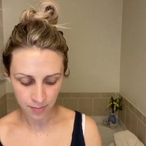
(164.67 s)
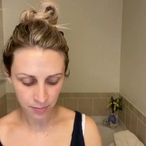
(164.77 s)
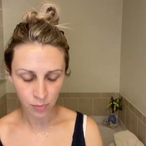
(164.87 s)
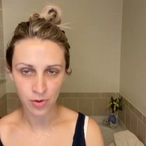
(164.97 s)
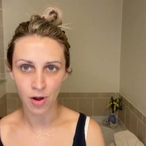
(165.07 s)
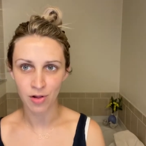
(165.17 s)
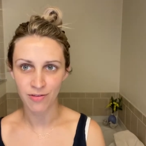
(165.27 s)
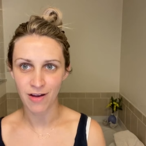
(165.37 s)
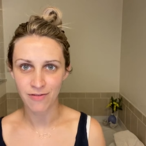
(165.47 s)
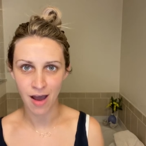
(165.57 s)
with all of
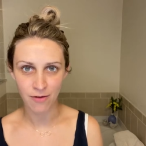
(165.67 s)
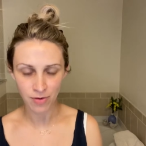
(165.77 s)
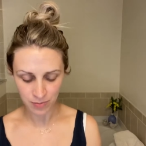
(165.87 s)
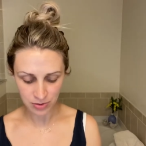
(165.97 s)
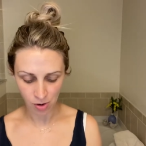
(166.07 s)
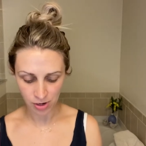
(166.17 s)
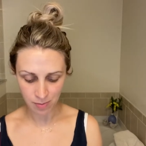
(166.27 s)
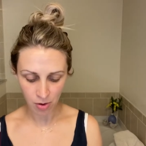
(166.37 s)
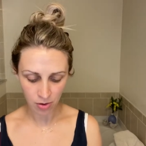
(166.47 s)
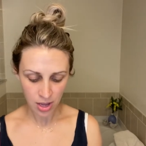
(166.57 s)
that fat from the donkey
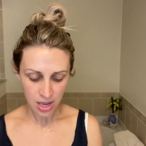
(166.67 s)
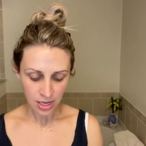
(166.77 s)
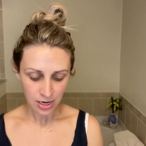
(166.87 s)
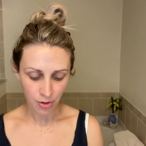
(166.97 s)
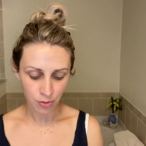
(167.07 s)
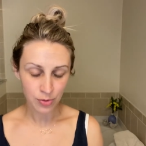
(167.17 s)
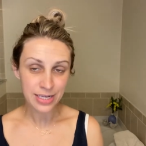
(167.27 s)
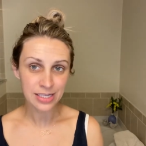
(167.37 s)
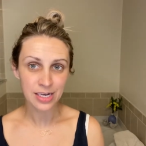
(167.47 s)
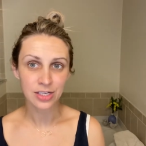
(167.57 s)
milk. Now the
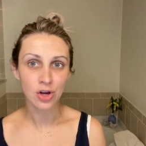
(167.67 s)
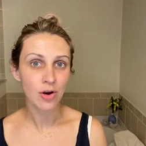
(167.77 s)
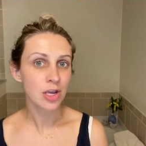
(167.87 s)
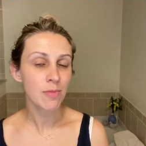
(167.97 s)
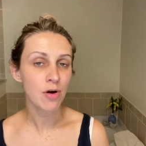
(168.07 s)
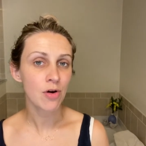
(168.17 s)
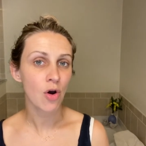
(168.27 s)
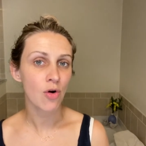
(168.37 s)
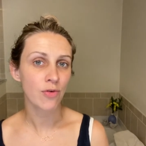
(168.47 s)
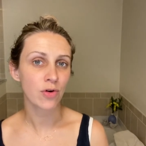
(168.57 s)
reason donkey milk
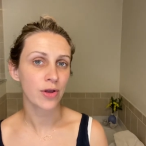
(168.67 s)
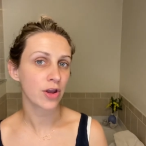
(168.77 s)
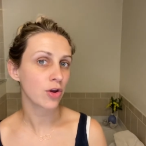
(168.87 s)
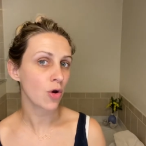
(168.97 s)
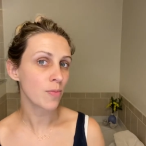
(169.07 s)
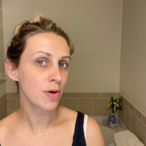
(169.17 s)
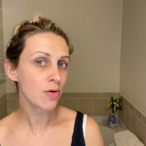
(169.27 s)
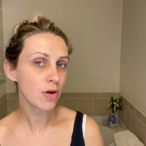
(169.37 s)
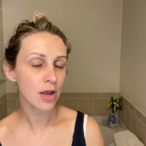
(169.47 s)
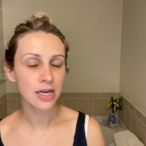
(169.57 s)
over like a goat
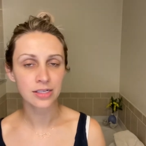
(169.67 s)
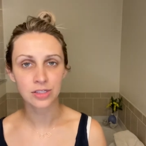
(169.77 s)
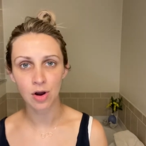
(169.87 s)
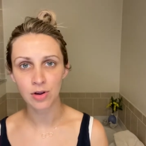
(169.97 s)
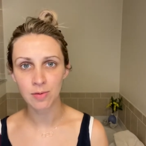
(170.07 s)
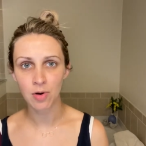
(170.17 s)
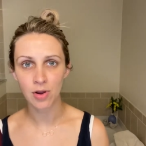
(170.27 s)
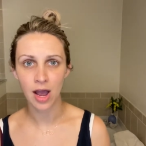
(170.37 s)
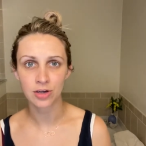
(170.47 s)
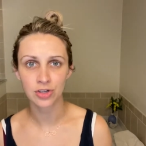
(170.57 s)
milk is donkey milk
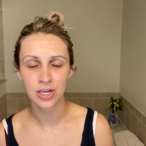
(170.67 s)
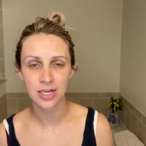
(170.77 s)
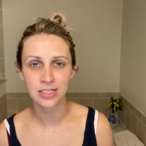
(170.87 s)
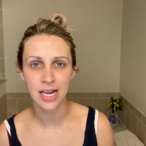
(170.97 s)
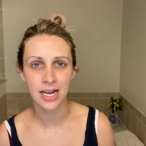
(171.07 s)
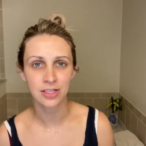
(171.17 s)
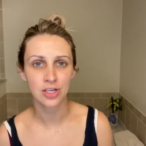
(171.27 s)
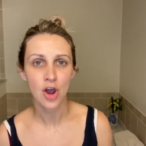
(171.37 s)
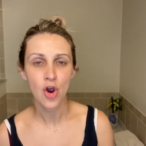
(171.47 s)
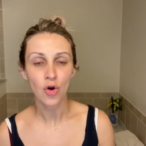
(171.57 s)
actually contains
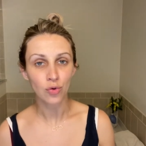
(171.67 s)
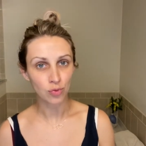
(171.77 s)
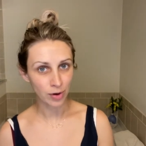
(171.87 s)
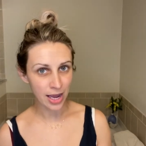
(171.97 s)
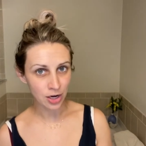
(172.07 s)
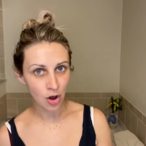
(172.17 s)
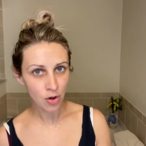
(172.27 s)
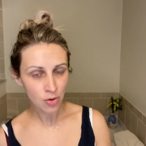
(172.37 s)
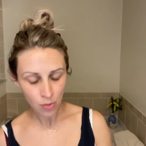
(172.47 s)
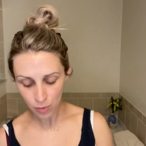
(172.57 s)
retinol,
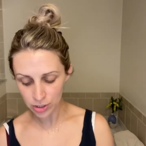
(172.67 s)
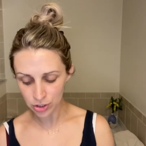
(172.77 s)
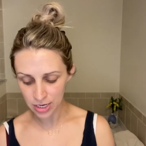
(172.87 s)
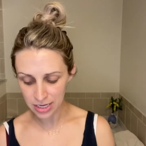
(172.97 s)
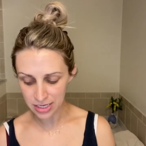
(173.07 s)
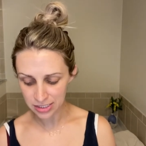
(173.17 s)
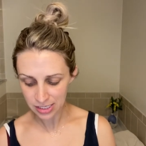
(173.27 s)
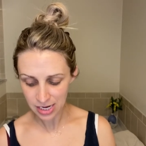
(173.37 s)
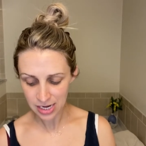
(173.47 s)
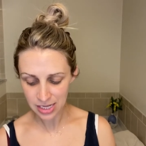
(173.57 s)
which is
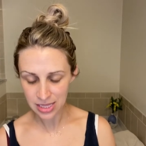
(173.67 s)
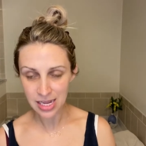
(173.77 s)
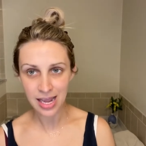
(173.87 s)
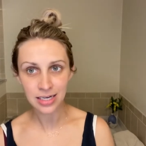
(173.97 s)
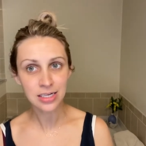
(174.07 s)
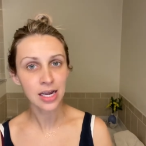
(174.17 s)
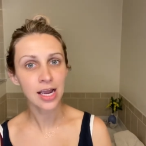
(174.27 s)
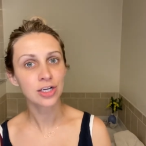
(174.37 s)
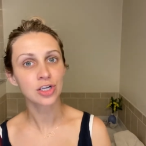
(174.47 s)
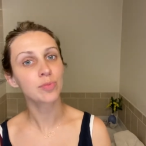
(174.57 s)
the
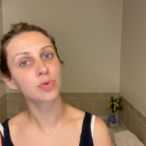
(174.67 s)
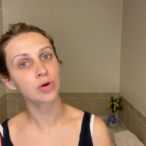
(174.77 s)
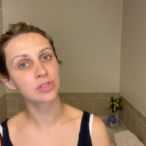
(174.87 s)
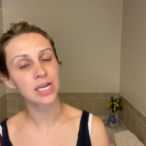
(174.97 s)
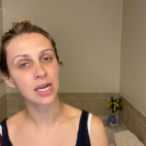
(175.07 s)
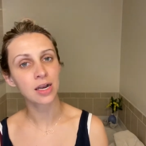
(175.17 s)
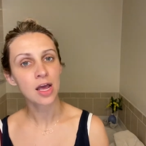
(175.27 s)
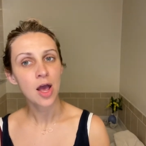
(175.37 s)
anti-aging protein,